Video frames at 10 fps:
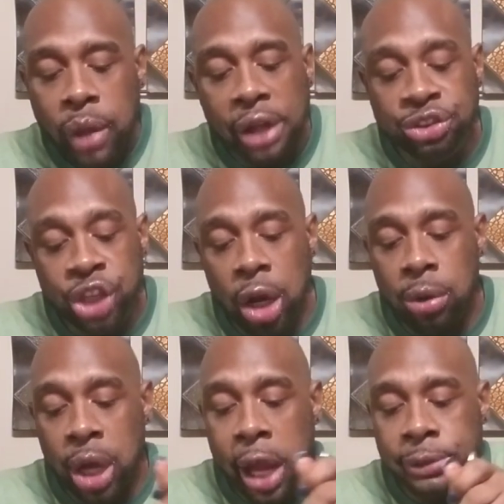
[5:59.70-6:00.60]
D,
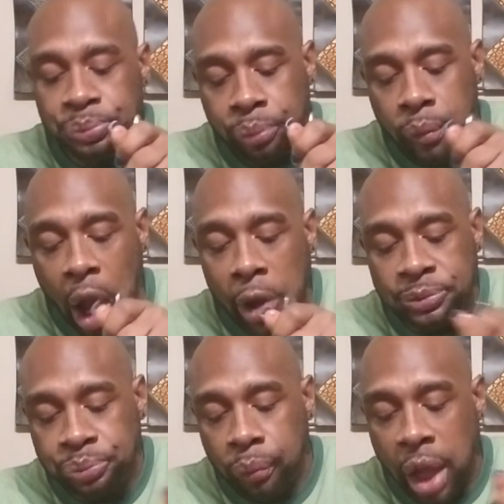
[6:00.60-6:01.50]
generally,
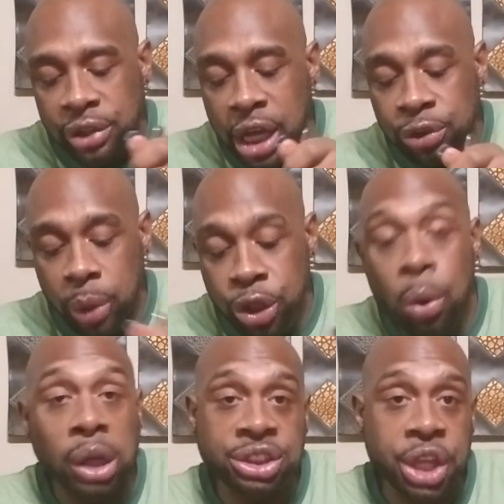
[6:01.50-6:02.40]
that's where
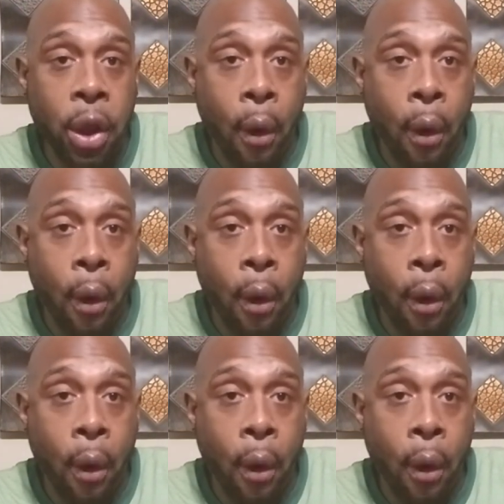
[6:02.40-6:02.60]
you want to see